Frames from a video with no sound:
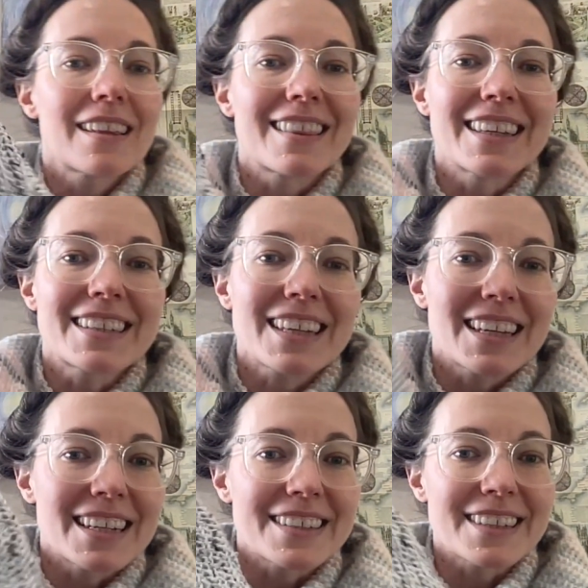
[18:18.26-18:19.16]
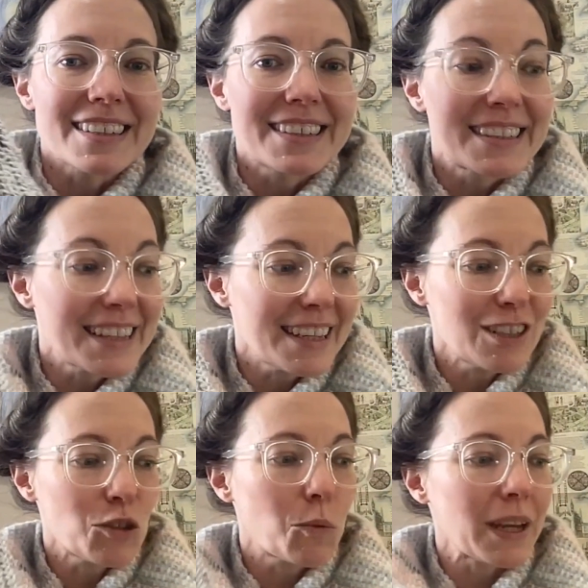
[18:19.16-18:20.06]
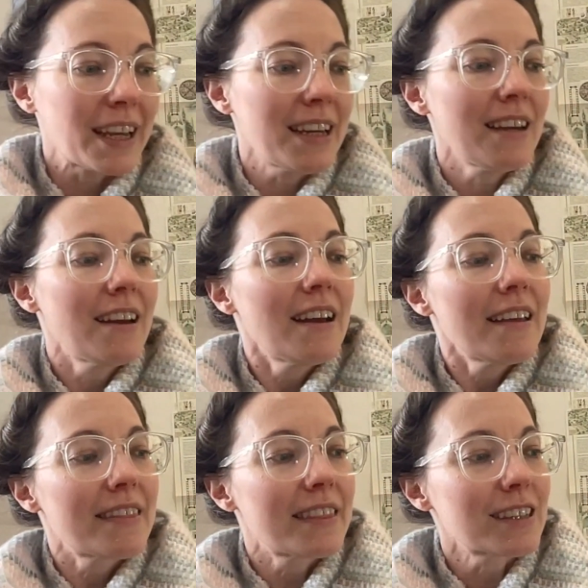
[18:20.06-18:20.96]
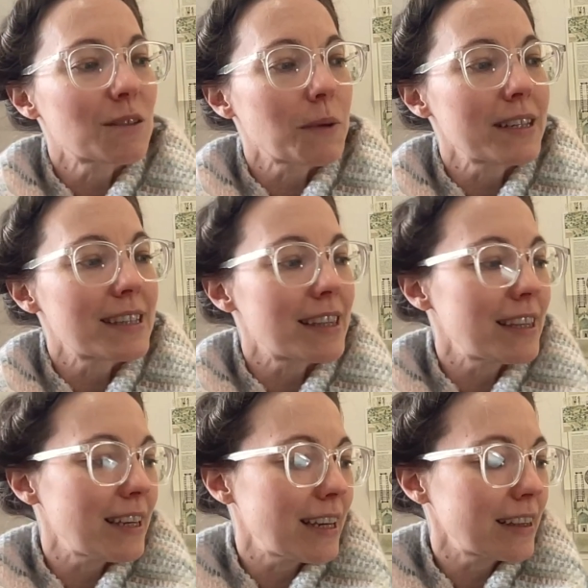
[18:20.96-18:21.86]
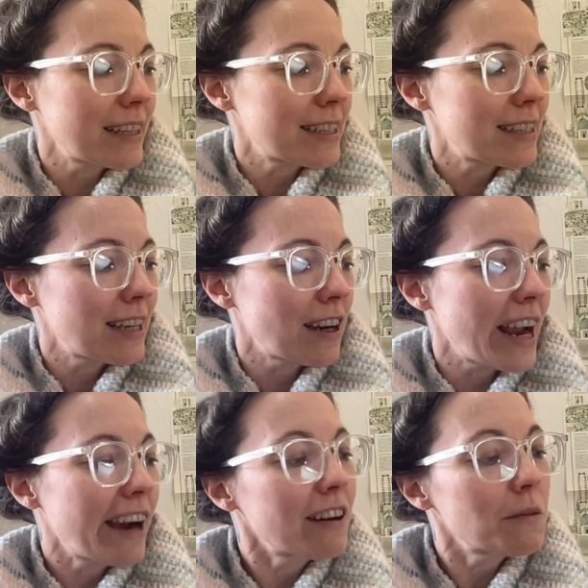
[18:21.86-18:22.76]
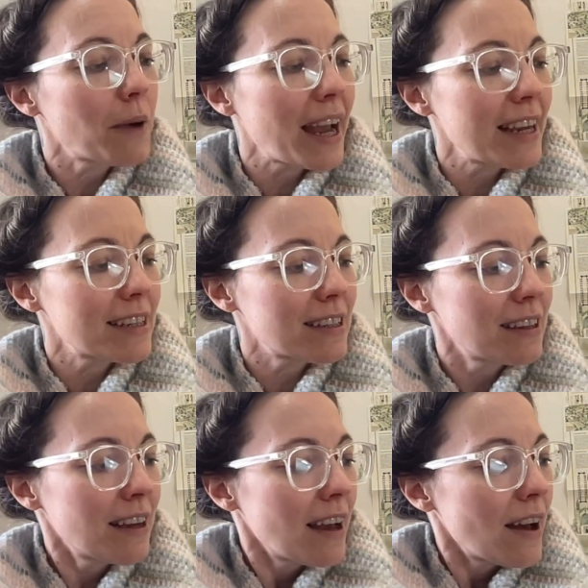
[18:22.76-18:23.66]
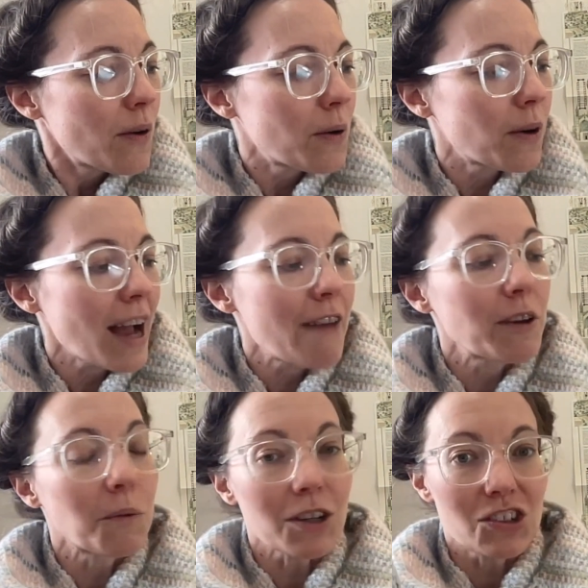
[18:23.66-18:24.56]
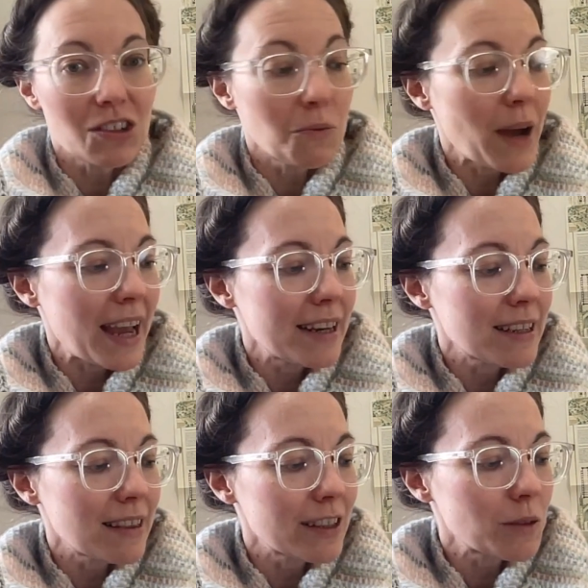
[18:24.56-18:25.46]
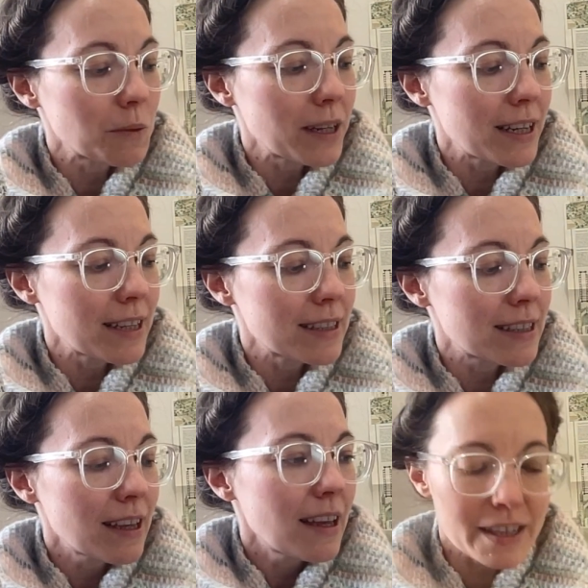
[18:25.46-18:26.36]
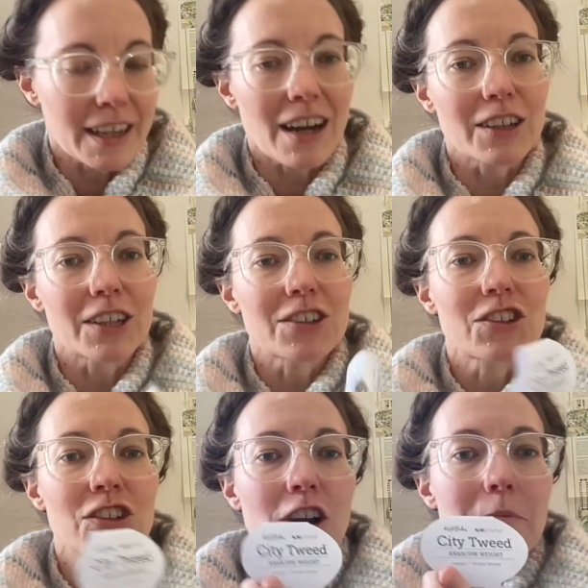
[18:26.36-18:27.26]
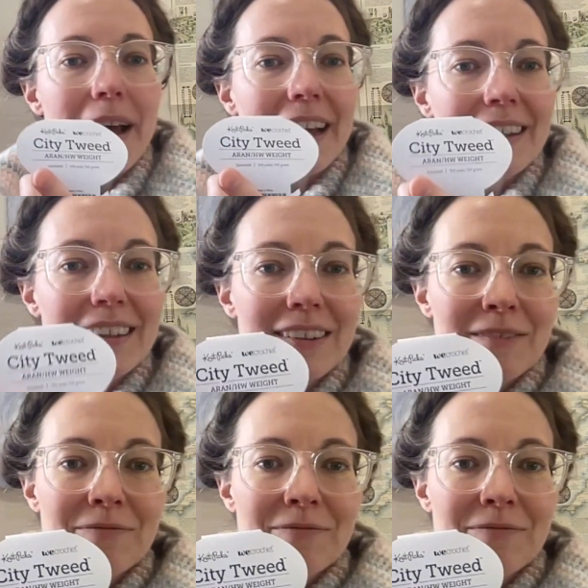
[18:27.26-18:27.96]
This is City Tweed. This was the, let's see here, Aran weight or heavy worsted weight, and this was the color Snowbank.